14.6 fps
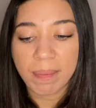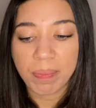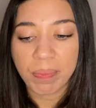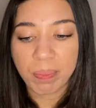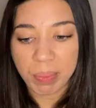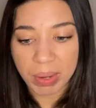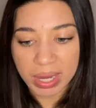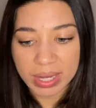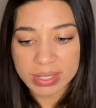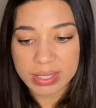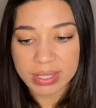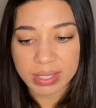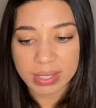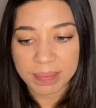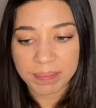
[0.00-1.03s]
But
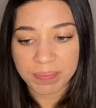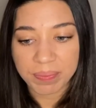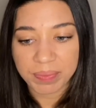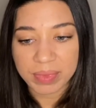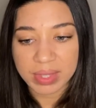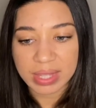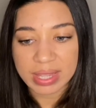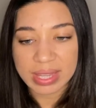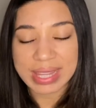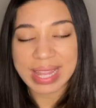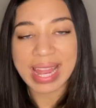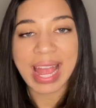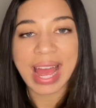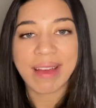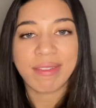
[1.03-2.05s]
they
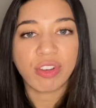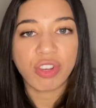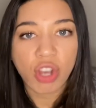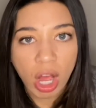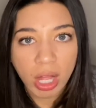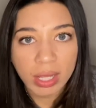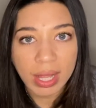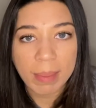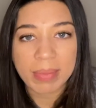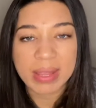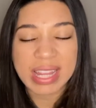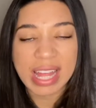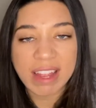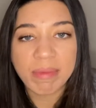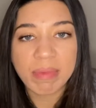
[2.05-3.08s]
have
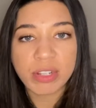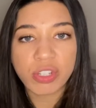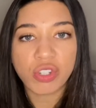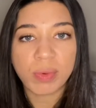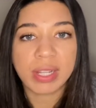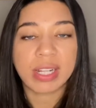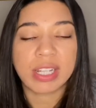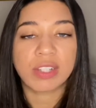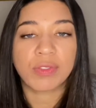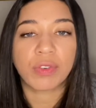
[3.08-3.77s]
they've been doing this for